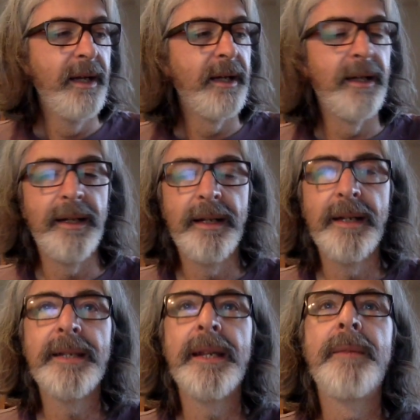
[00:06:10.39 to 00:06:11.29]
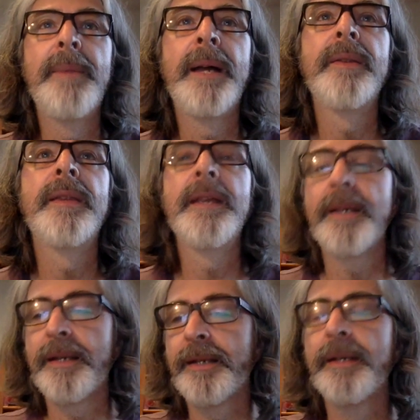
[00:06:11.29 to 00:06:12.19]
And I said about
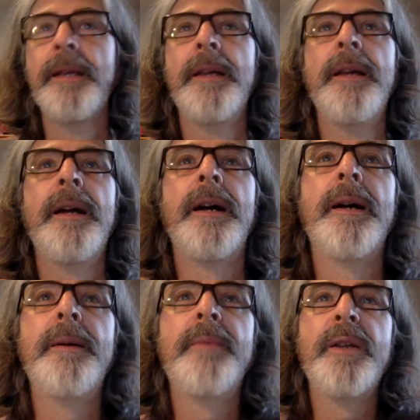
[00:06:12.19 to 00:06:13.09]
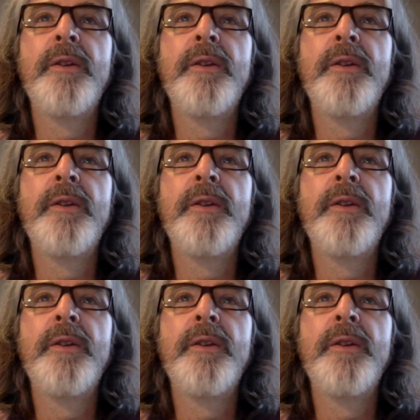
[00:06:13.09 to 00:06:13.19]
this, a